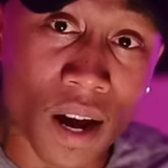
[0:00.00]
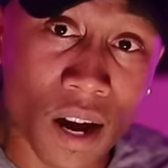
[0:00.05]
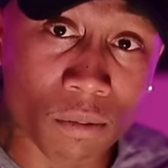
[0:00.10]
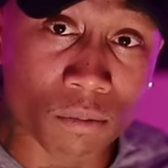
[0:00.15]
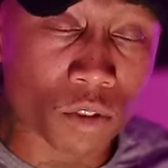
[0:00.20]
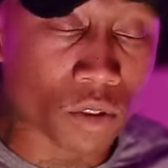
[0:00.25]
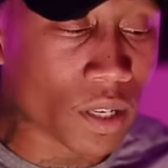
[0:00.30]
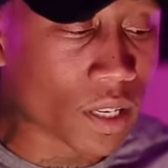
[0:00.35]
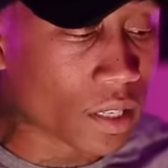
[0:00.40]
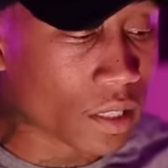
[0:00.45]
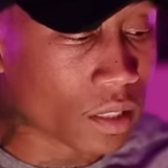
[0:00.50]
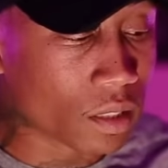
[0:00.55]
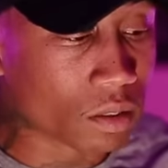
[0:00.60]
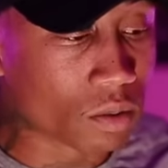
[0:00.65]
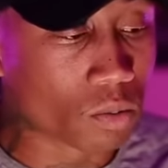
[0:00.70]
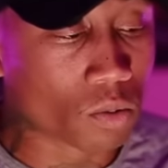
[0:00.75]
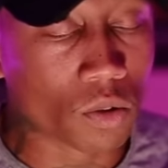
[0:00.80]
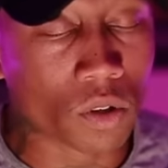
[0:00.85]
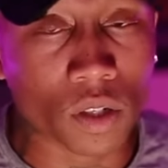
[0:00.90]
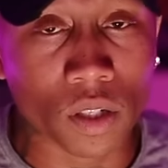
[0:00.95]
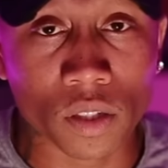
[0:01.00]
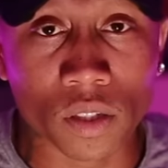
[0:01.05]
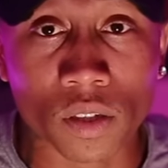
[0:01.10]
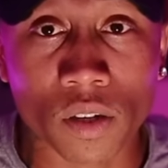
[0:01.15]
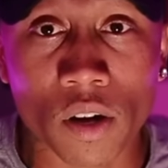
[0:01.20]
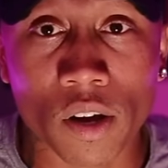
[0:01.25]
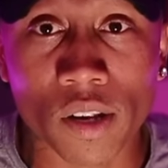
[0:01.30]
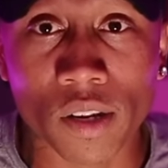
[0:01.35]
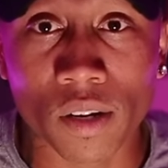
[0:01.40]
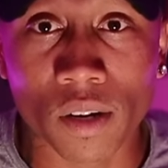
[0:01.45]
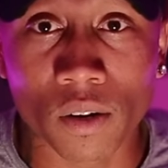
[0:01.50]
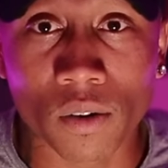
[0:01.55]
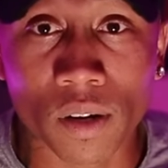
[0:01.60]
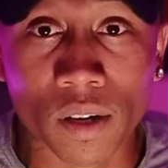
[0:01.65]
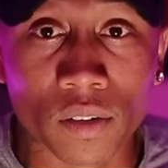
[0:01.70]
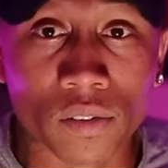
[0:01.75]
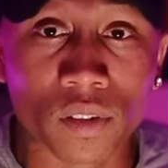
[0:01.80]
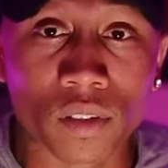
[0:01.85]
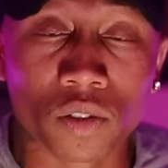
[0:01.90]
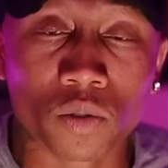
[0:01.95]
I'm drinking this water. You already know
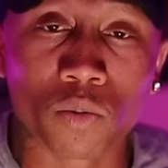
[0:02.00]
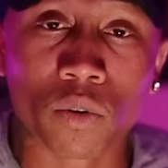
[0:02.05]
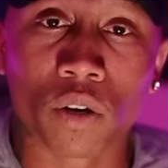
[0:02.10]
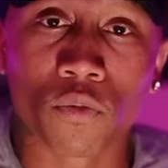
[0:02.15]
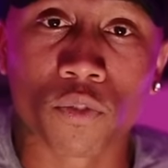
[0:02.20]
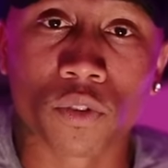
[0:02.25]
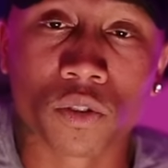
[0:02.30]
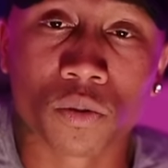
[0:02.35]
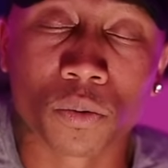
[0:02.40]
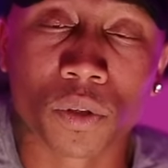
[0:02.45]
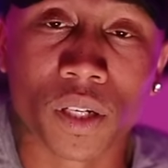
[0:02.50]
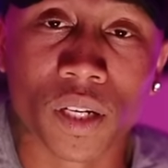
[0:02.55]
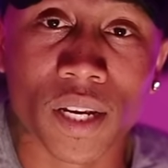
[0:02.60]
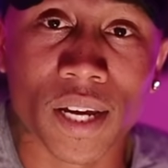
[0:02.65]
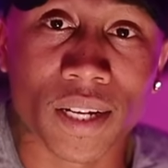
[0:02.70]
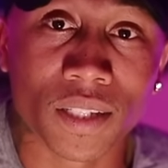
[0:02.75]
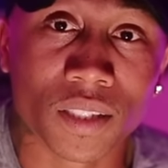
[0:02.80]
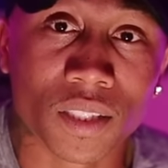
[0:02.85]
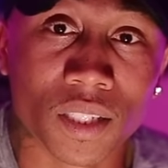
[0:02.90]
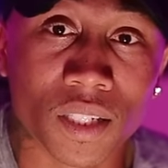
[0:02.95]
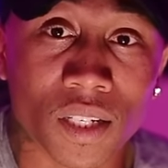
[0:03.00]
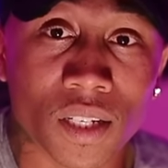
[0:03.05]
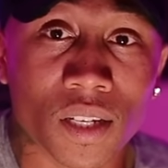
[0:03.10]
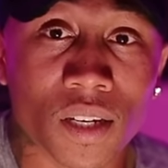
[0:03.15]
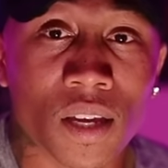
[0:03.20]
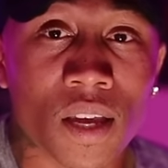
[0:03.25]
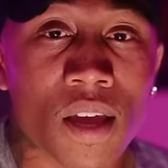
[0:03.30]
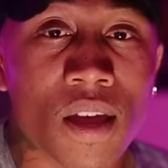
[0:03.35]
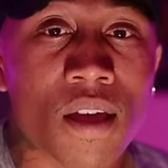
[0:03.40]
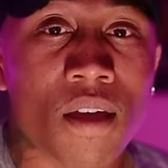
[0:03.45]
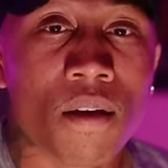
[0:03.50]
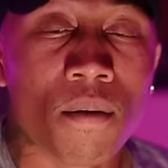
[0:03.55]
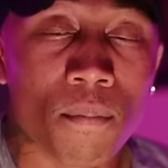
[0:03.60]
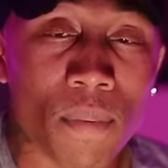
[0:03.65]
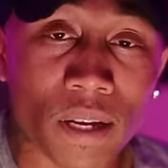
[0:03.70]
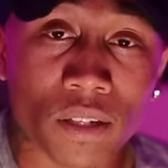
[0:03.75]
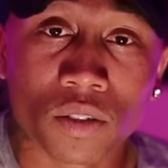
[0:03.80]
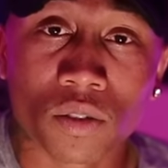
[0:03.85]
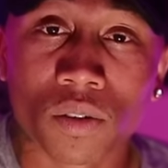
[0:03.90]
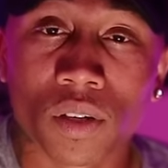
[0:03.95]
health is wealth in 2019.
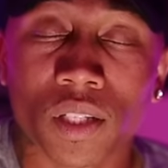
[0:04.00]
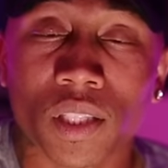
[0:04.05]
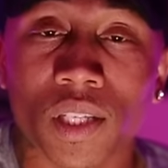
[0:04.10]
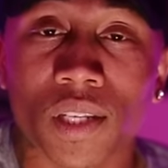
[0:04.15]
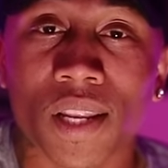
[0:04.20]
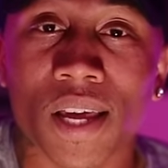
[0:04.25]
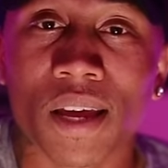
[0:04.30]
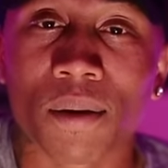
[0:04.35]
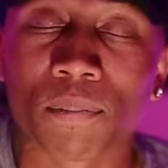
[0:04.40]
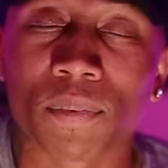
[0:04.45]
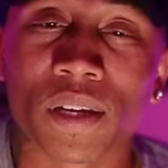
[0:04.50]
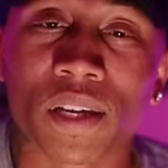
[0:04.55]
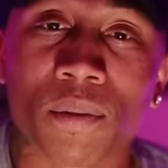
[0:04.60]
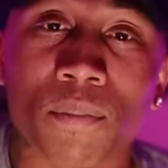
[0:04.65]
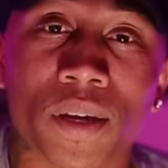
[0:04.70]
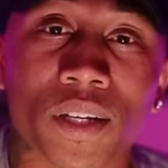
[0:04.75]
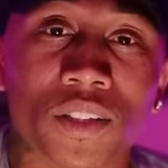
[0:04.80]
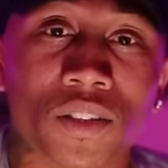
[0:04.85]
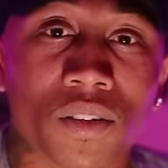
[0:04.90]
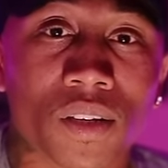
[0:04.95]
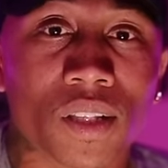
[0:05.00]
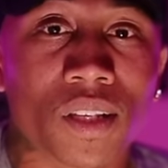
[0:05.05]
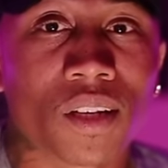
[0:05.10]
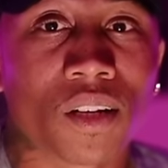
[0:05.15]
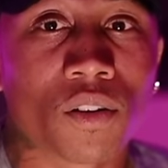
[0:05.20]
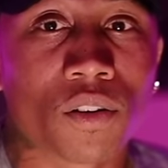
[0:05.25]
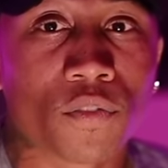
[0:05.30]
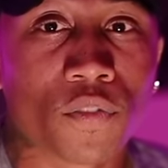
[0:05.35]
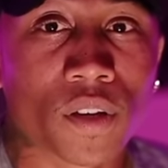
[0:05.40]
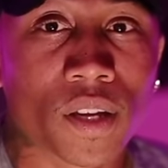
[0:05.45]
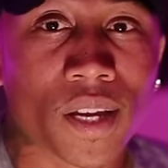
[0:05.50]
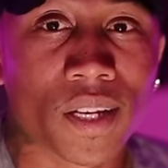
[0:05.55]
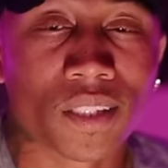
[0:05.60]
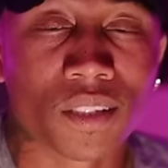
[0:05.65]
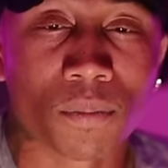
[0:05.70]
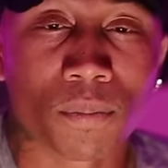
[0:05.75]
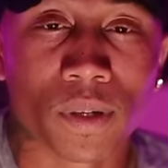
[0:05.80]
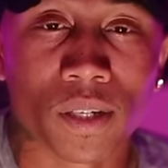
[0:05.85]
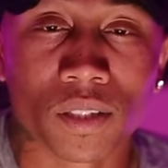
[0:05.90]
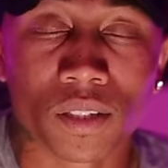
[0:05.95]
Make sure you hit the like button. Make sure you hit the
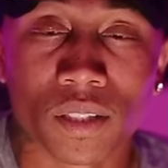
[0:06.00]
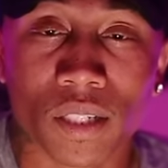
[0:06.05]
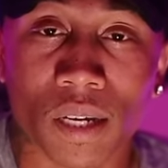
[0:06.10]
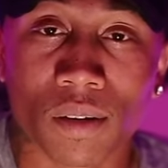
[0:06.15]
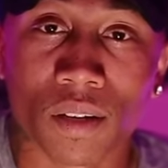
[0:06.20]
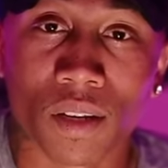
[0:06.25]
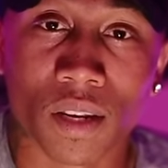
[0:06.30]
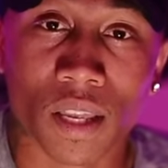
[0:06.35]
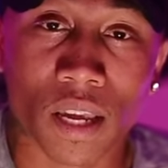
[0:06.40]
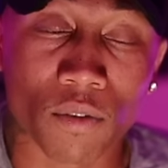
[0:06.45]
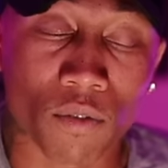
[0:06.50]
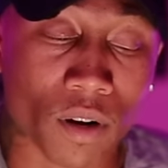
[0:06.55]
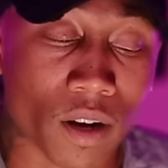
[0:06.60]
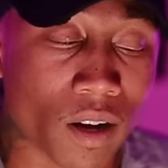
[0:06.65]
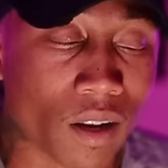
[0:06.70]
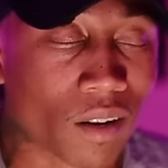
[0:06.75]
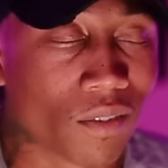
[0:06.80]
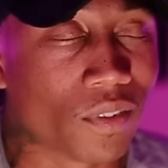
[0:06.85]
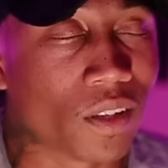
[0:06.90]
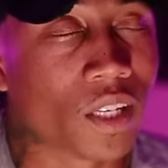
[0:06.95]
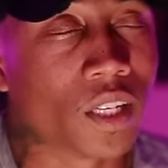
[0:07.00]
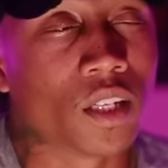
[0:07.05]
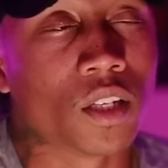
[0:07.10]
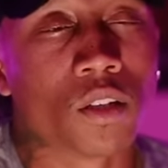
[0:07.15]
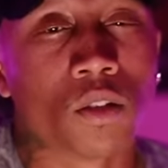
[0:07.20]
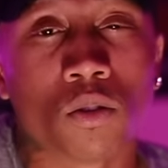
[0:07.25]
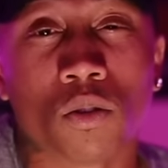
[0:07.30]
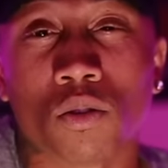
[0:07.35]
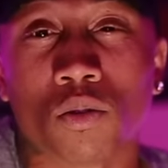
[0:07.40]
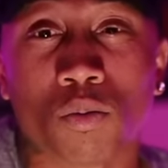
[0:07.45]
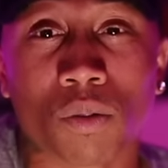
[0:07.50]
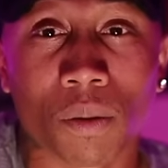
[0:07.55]
notification bell. Stay up to date with all the videos.